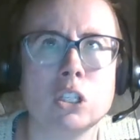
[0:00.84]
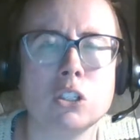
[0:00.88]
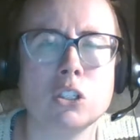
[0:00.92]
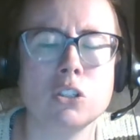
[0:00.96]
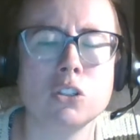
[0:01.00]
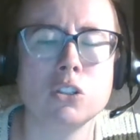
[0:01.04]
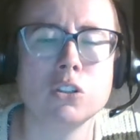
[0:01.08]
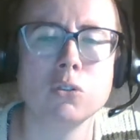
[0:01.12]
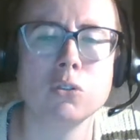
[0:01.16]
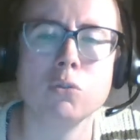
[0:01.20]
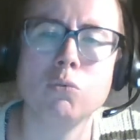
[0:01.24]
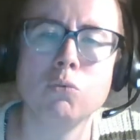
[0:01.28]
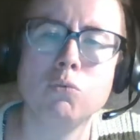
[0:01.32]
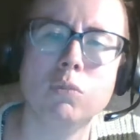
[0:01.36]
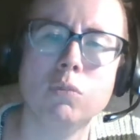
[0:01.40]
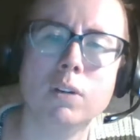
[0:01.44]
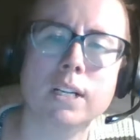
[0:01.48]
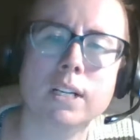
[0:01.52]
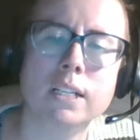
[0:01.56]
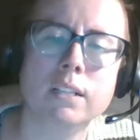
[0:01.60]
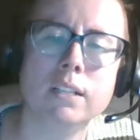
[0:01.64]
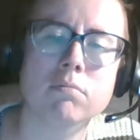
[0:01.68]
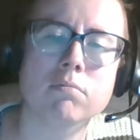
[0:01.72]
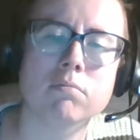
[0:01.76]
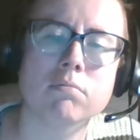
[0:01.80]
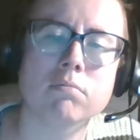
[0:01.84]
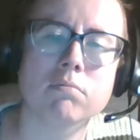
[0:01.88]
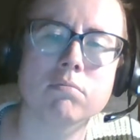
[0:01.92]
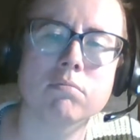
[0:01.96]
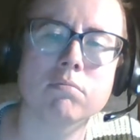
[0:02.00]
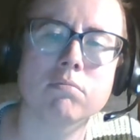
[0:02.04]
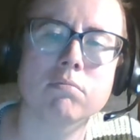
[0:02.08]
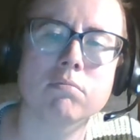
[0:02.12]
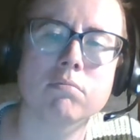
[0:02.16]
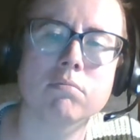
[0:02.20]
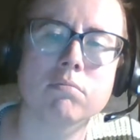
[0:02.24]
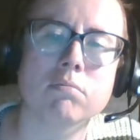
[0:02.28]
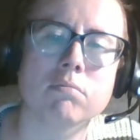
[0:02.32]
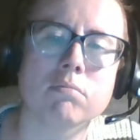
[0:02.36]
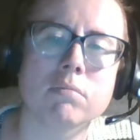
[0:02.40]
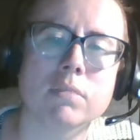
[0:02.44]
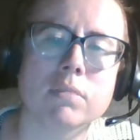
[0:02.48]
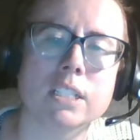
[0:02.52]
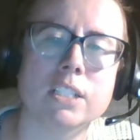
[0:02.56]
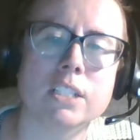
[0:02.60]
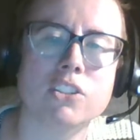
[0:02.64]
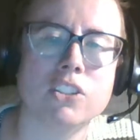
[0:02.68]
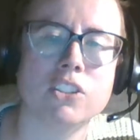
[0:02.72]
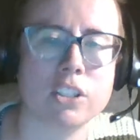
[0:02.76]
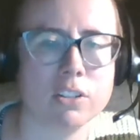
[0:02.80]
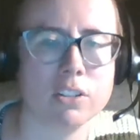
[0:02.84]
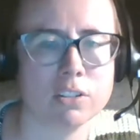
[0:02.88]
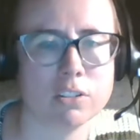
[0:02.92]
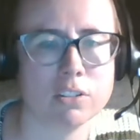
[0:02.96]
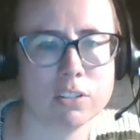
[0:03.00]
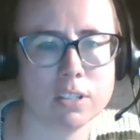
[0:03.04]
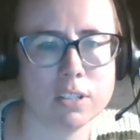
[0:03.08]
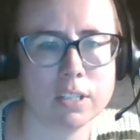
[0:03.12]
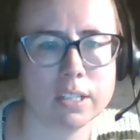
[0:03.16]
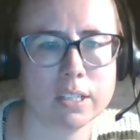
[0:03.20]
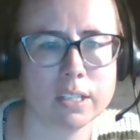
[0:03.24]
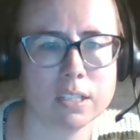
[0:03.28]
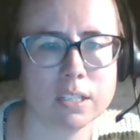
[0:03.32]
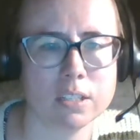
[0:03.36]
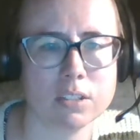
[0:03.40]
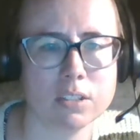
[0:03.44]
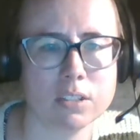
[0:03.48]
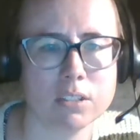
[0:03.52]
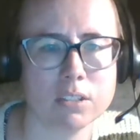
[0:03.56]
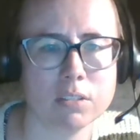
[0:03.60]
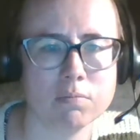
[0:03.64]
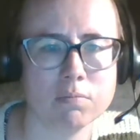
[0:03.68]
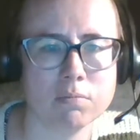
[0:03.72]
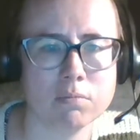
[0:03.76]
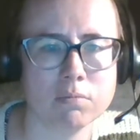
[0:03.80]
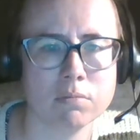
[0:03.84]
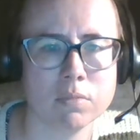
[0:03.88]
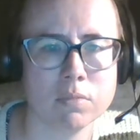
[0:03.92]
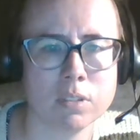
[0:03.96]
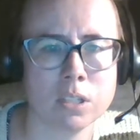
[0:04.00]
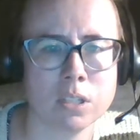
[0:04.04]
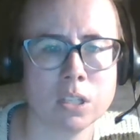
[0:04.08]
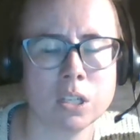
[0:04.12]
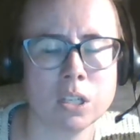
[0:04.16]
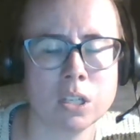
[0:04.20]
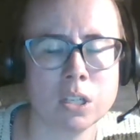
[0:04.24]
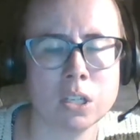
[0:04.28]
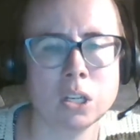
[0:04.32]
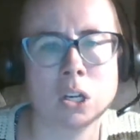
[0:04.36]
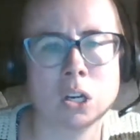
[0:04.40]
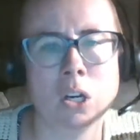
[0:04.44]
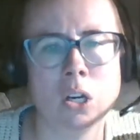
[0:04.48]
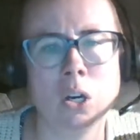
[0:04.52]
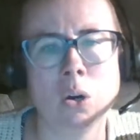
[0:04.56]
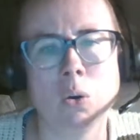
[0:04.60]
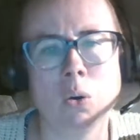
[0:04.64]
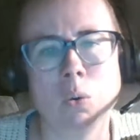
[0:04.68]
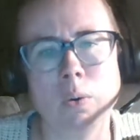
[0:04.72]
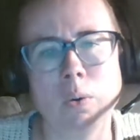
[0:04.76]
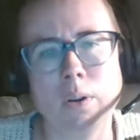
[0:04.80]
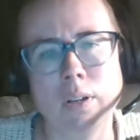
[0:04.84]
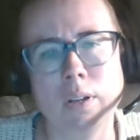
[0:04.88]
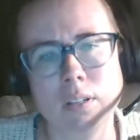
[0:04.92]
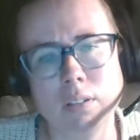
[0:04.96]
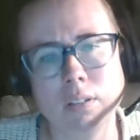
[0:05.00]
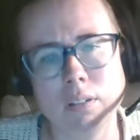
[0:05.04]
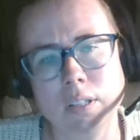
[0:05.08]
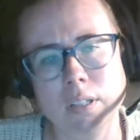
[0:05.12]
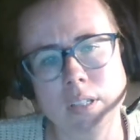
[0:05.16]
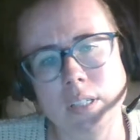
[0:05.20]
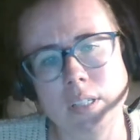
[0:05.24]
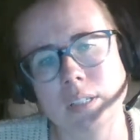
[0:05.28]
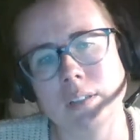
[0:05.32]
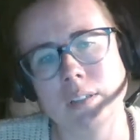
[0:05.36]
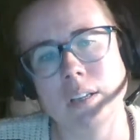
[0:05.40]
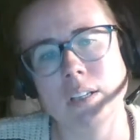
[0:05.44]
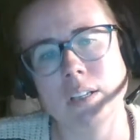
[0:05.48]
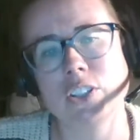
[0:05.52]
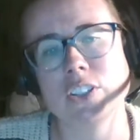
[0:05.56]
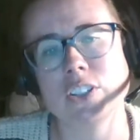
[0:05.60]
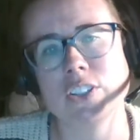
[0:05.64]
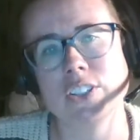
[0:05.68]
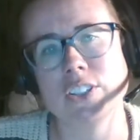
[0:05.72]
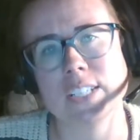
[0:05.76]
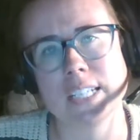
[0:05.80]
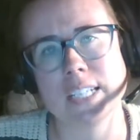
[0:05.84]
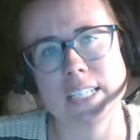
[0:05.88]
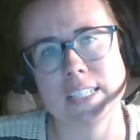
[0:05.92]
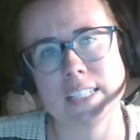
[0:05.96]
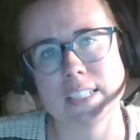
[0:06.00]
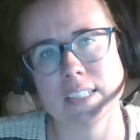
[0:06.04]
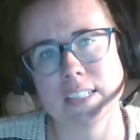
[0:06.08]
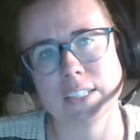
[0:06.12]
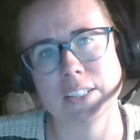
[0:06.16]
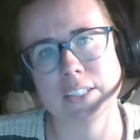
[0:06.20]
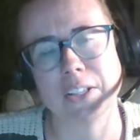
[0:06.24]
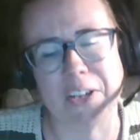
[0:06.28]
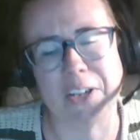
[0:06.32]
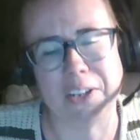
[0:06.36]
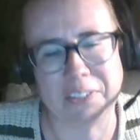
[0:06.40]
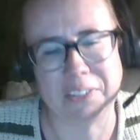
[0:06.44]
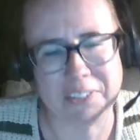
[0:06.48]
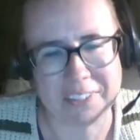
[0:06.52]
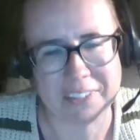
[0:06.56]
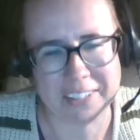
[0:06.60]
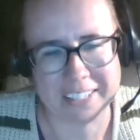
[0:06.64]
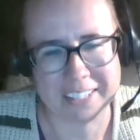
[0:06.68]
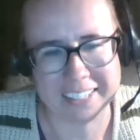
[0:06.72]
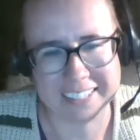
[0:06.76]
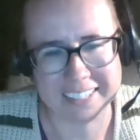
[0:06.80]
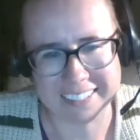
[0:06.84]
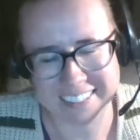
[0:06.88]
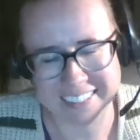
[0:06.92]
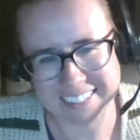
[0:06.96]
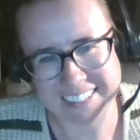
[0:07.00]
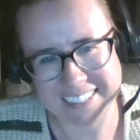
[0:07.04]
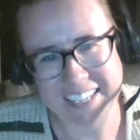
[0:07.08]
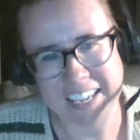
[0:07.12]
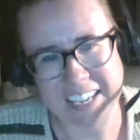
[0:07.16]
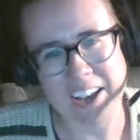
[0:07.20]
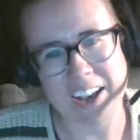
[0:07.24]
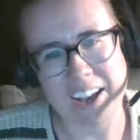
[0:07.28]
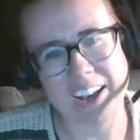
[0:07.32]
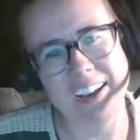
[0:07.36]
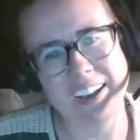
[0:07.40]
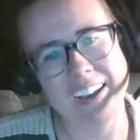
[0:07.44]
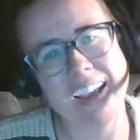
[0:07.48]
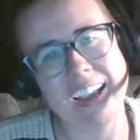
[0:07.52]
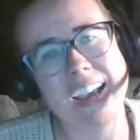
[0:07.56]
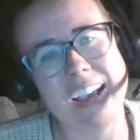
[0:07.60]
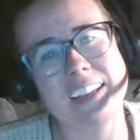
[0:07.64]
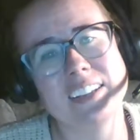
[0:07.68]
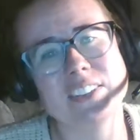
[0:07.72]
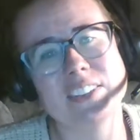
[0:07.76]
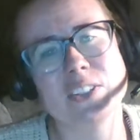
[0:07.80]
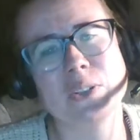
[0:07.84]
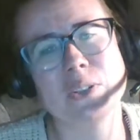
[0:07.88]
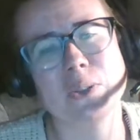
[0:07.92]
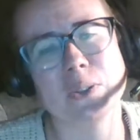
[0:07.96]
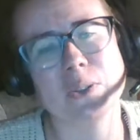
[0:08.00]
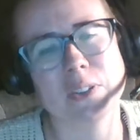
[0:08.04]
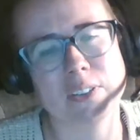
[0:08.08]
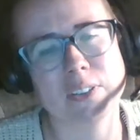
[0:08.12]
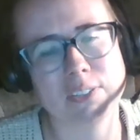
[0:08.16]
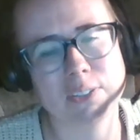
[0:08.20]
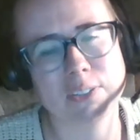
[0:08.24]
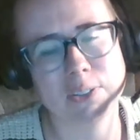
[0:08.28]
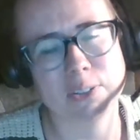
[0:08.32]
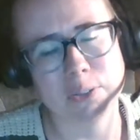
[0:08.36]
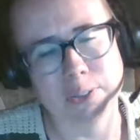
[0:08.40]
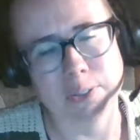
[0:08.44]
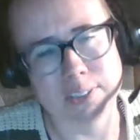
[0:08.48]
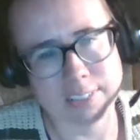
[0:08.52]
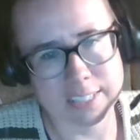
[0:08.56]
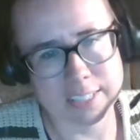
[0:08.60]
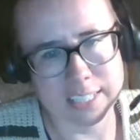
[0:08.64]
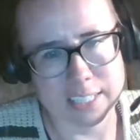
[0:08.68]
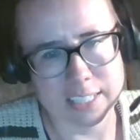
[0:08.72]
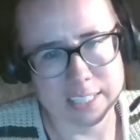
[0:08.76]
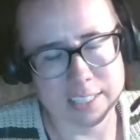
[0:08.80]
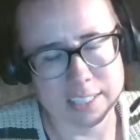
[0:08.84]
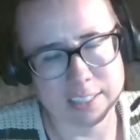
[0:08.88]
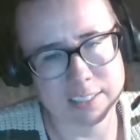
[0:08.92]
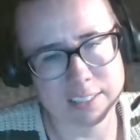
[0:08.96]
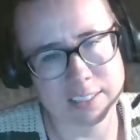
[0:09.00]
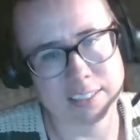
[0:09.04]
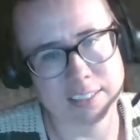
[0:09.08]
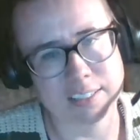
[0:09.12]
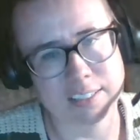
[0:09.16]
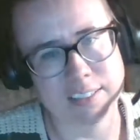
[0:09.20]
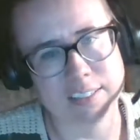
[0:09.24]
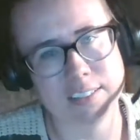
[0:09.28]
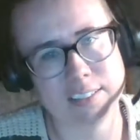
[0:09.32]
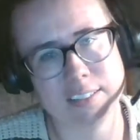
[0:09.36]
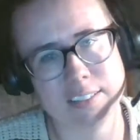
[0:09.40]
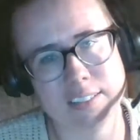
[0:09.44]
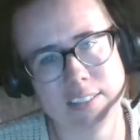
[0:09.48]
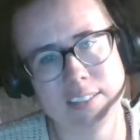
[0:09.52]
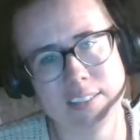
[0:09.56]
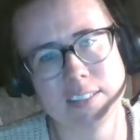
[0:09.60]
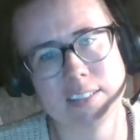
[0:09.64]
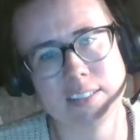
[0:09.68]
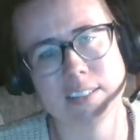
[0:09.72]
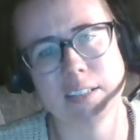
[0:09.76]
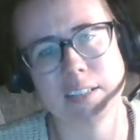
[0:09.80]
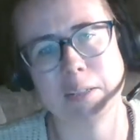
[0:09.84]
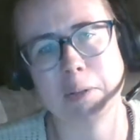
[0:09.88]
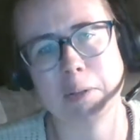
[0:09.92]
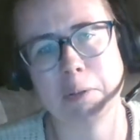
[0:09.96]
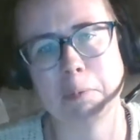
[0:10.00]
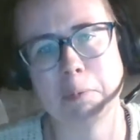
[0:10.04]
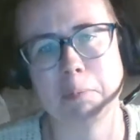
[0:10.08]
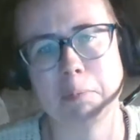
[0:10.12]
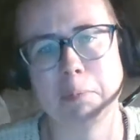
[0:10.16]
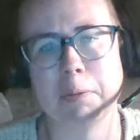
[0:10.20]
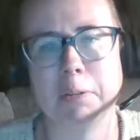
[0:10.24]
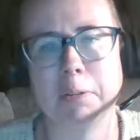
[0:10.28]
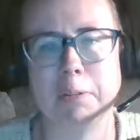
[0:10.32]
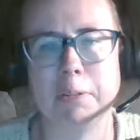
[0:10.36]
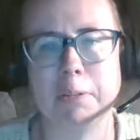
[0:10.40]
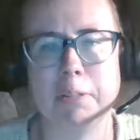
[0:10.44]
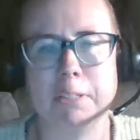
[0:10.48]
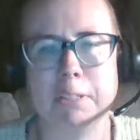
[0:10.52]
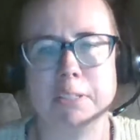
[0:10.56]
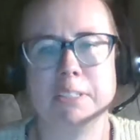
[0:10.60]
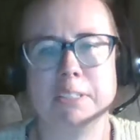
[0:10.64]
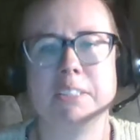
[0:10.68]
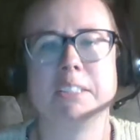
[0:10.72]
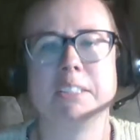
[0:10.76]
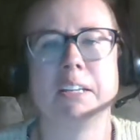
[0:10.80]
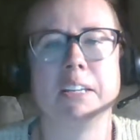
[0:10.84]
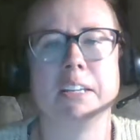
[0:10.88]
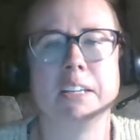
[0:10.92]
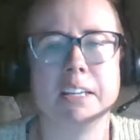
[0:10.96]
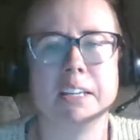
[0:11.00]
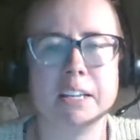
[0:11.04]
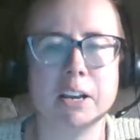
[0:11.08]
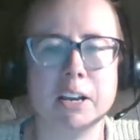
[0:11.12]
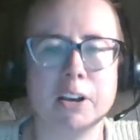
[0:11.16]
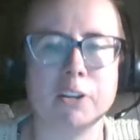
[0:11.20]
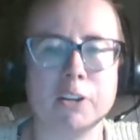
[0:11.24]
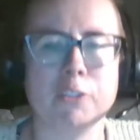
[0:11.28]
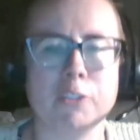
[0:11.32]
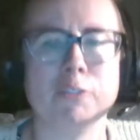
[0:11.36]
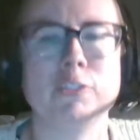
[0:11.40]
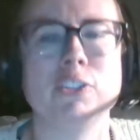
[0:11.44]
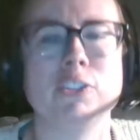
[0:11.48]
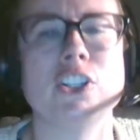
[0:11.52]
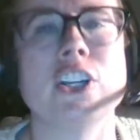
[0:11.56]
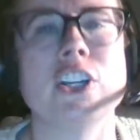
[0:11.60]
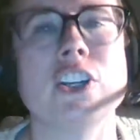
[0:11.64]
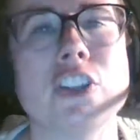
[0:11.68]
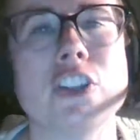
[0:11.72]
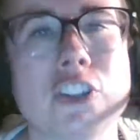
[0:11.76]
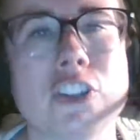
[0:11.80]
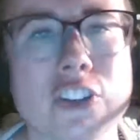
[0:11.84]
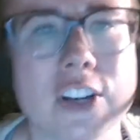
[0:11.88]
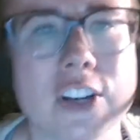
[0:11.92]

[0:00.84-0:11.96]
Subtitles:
So, what is gender studies? Well, gender studies is a lot of things. At its core, of course, it is the study of gender,